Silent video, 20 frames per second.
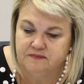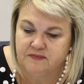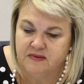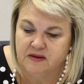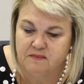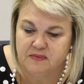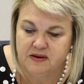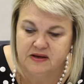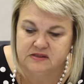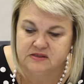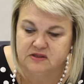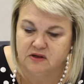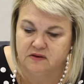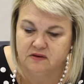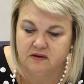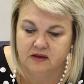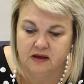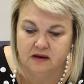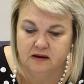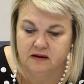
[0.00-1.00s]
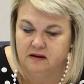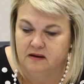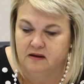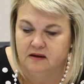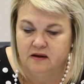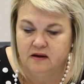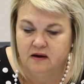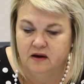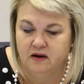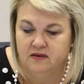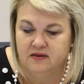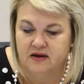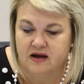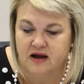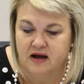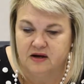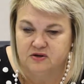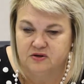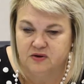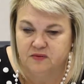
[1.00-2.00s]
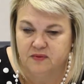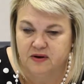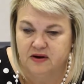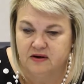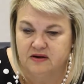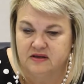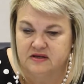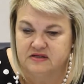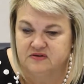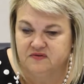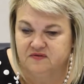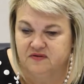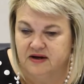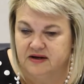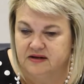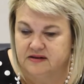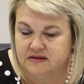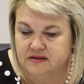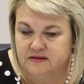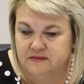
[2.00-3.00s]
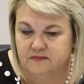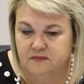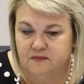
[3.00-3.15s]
Depends on the country where it is filed